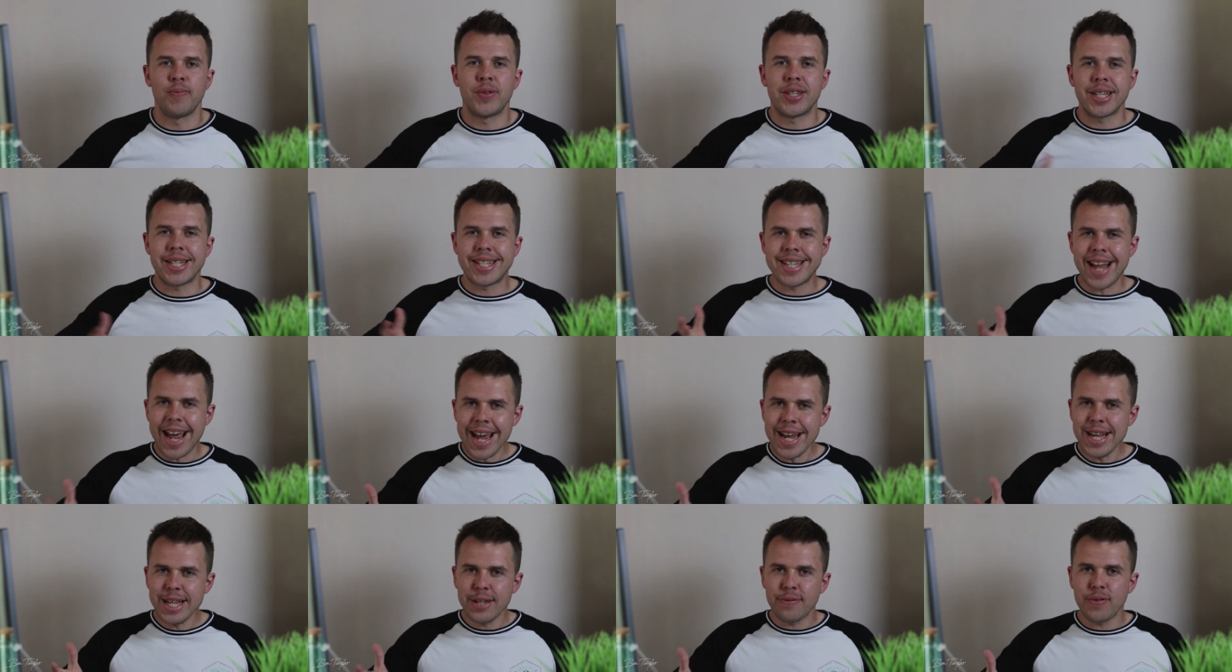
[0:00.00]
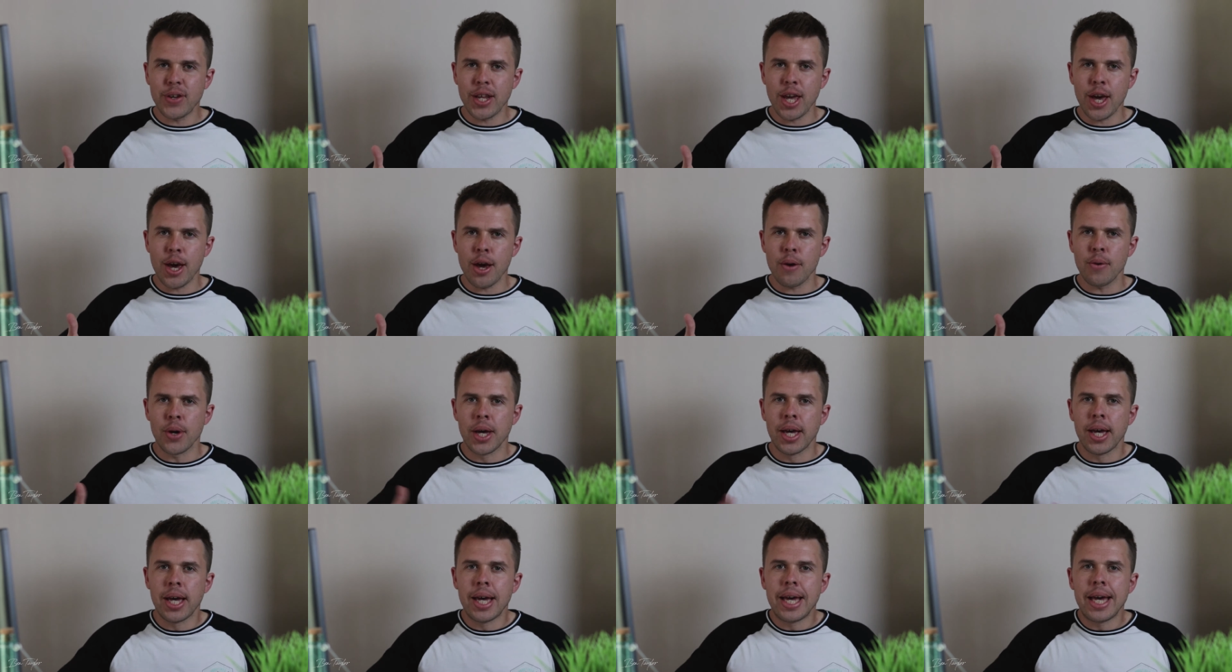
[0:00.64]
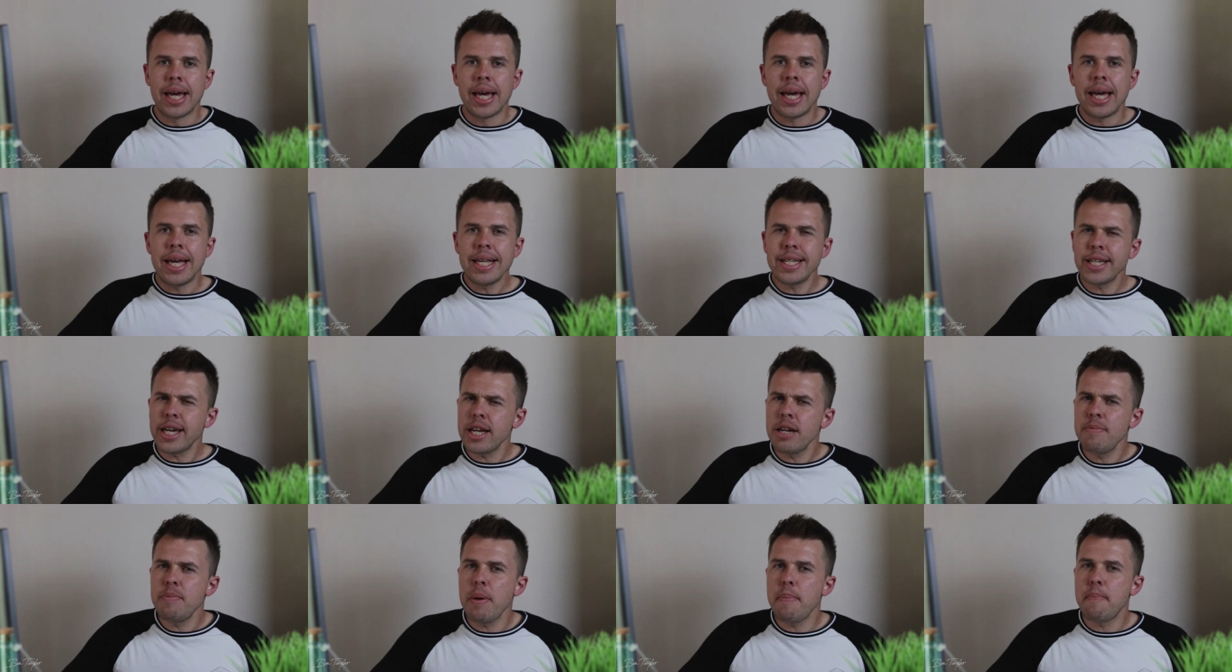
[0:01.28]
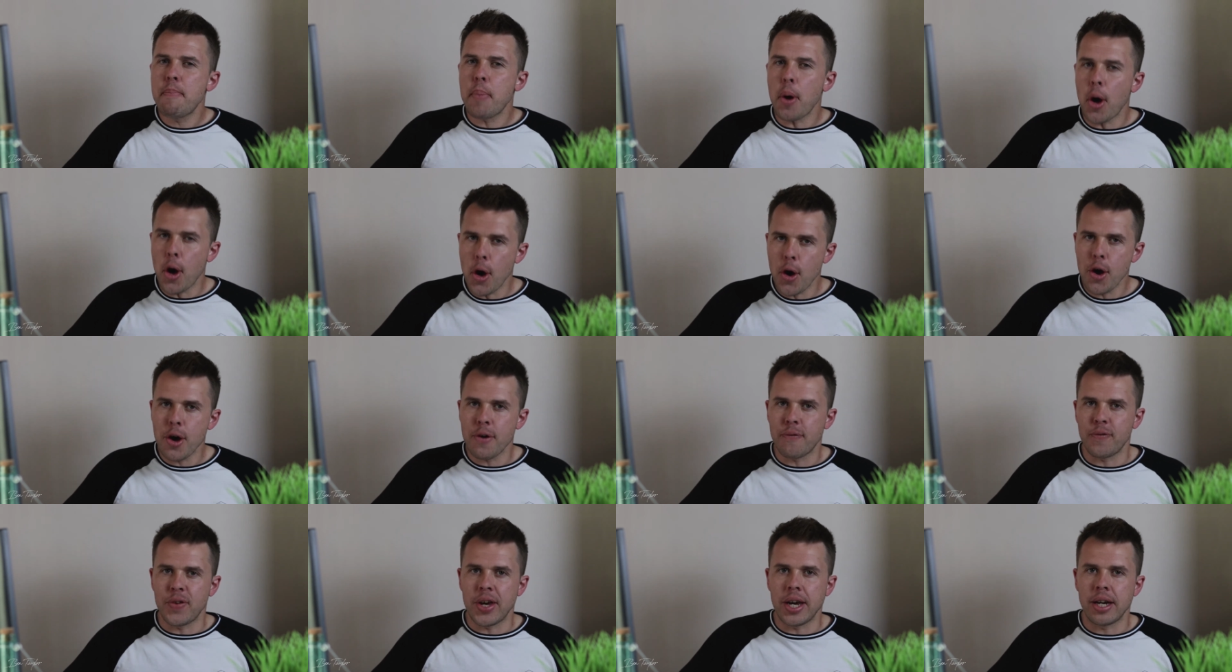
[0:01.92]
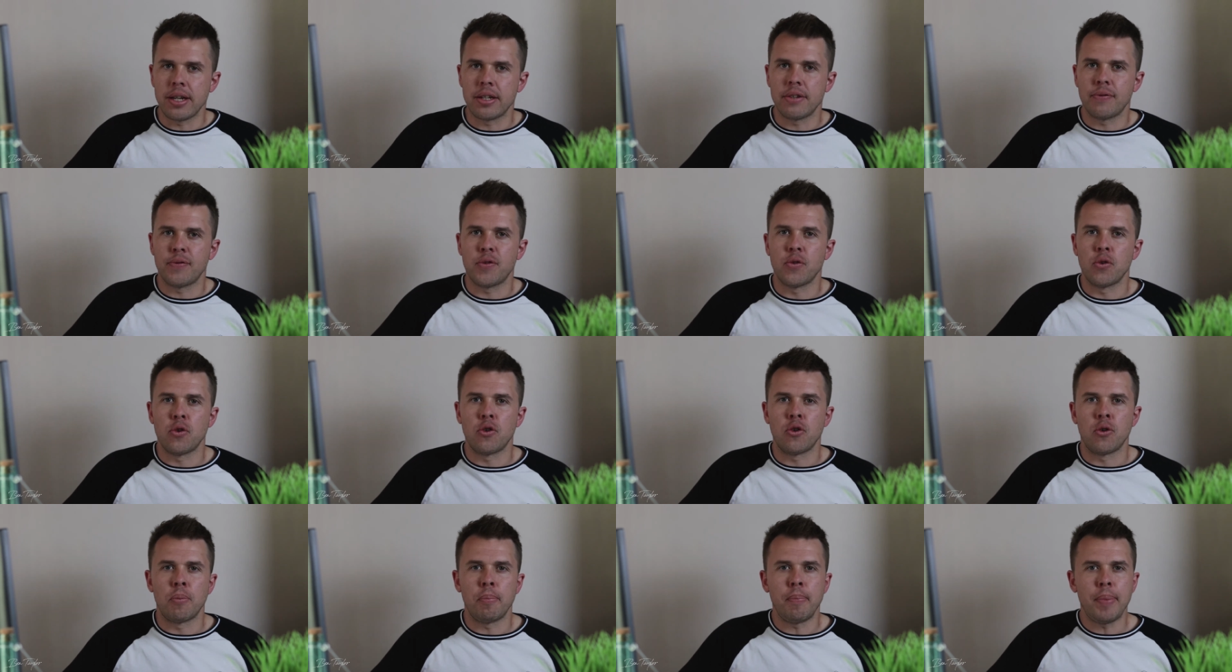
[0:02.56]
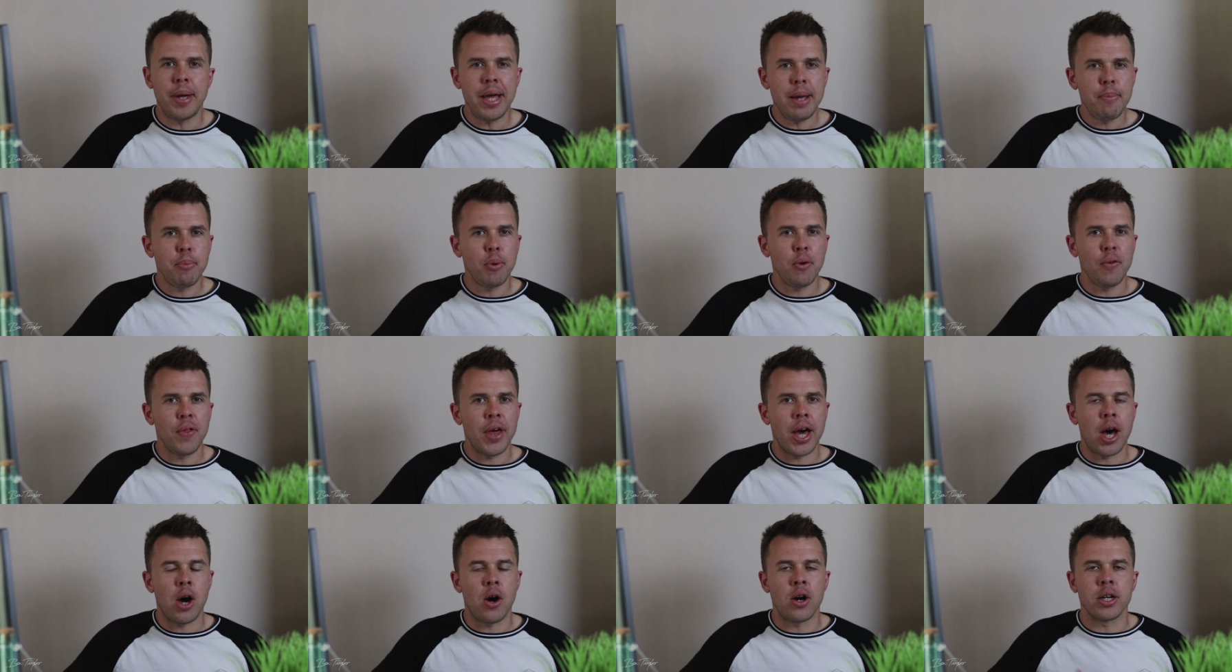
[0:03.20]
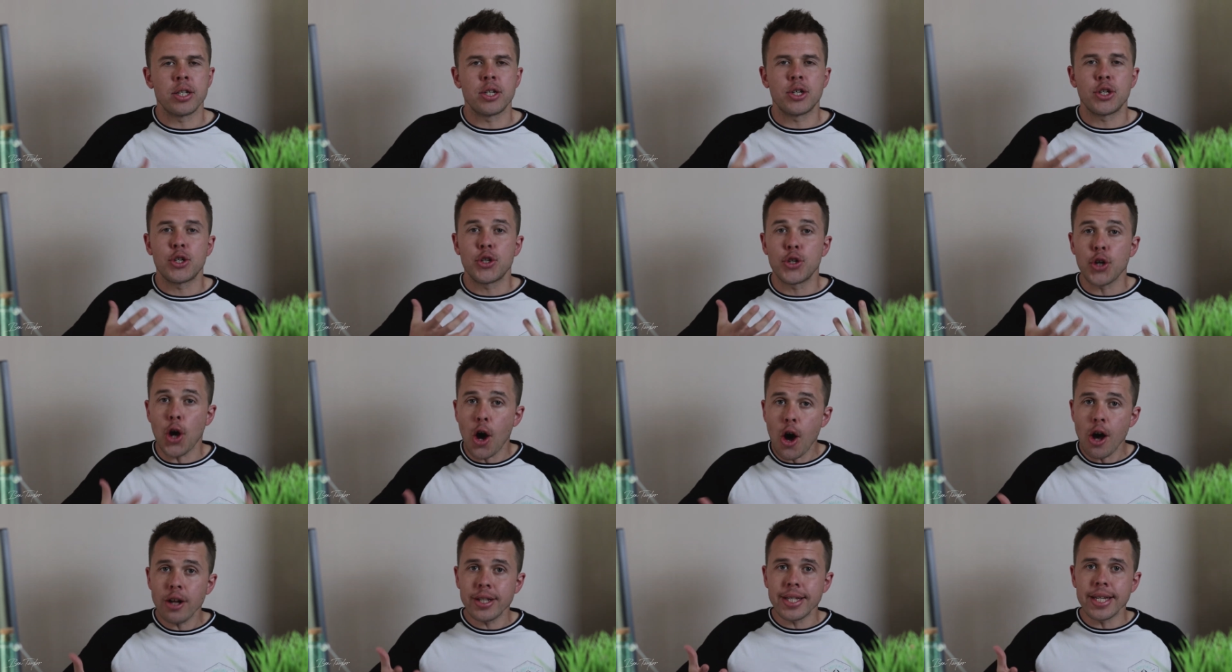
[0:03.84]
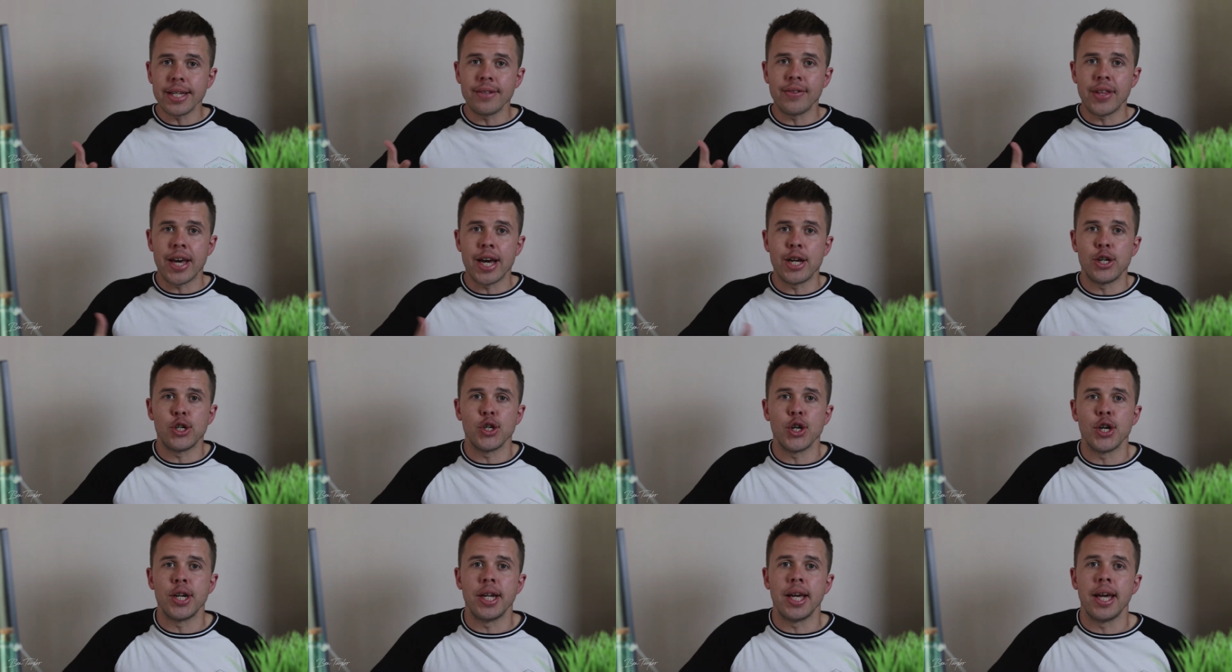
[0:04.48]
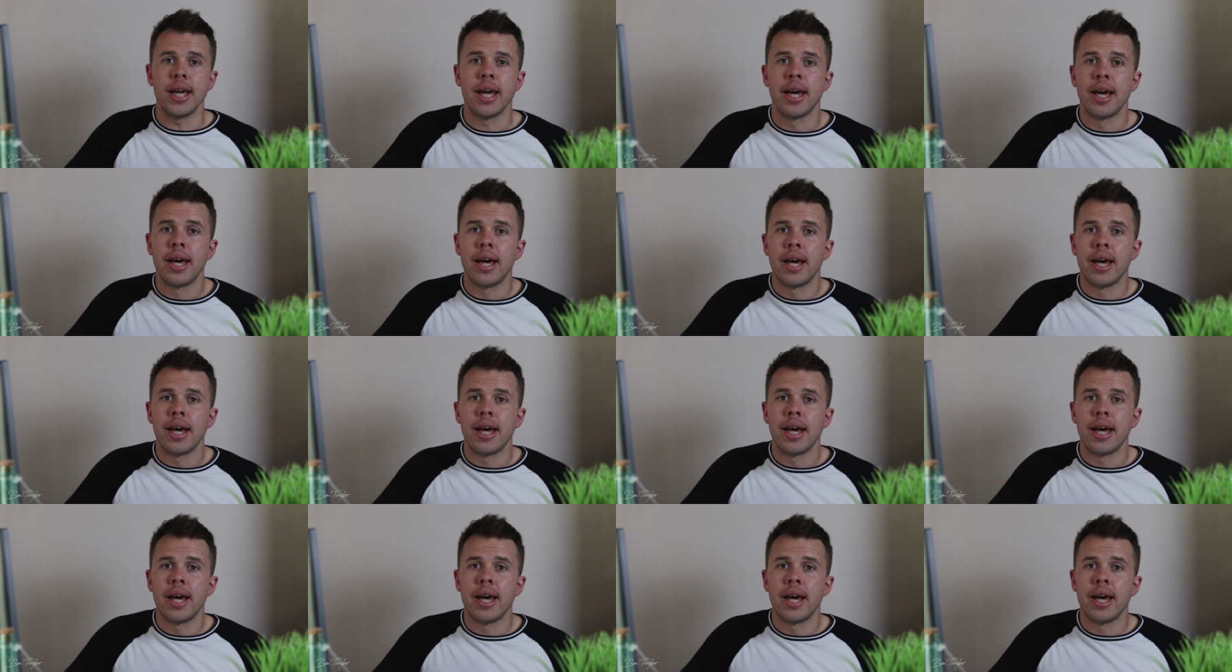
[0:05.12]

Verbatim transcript: Today's video is going to be perfect for people that are starting their journey